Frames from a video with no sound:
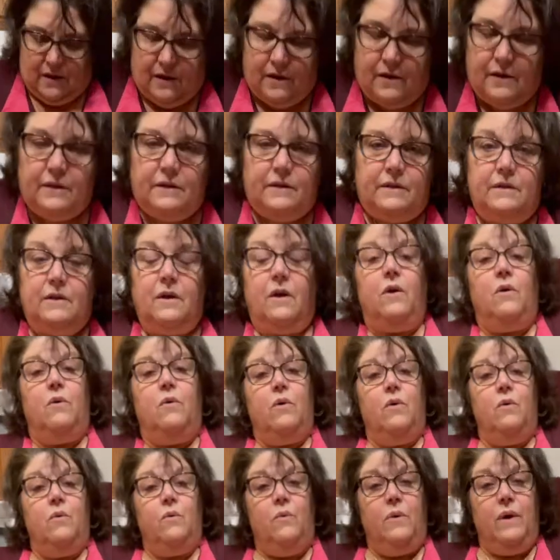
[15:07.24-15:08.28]

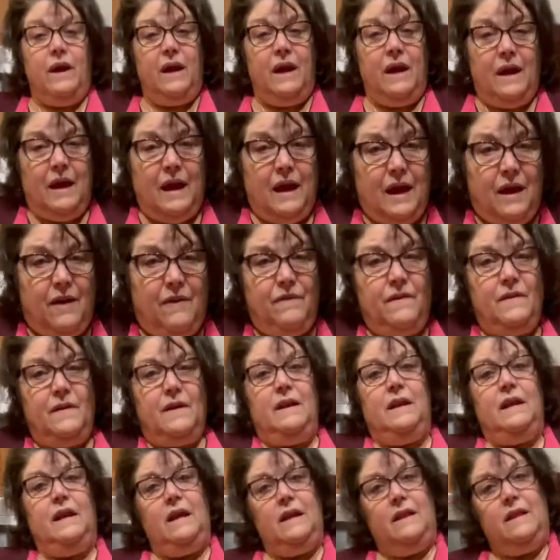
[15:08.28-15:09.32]
So we have to
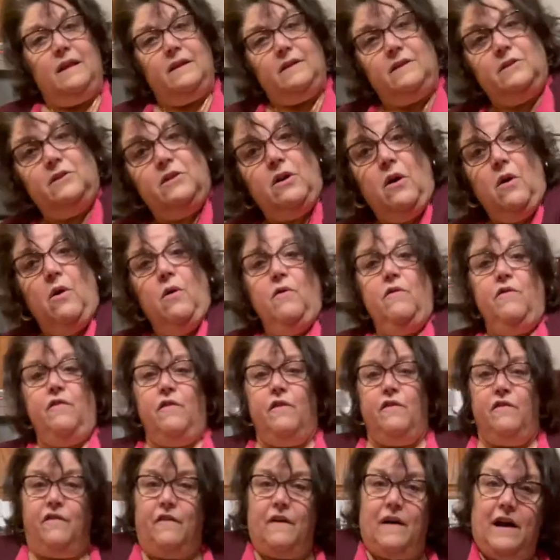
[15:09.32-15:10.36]
knead this dough for
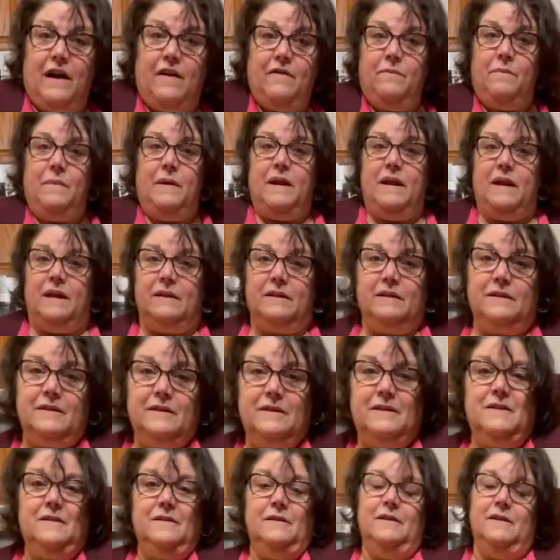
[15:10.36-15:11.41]
5
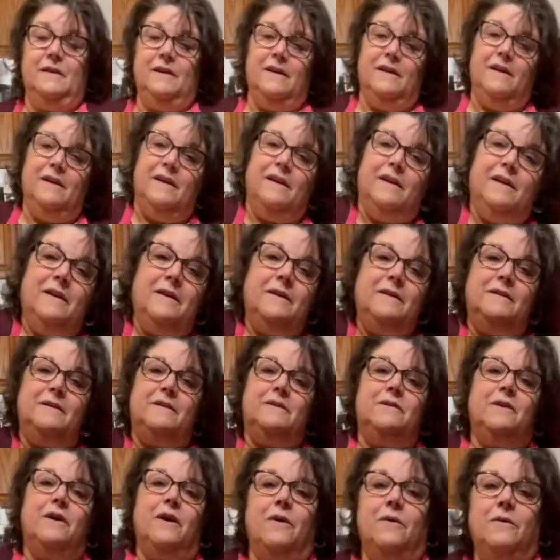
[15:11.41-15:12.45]
minutes.
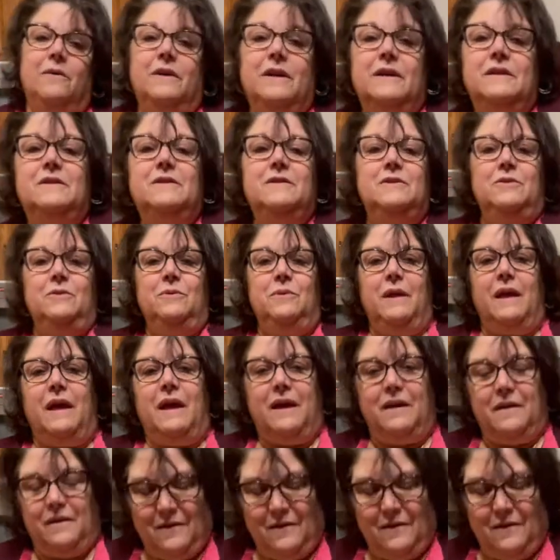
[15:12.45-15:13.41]
So let's do that.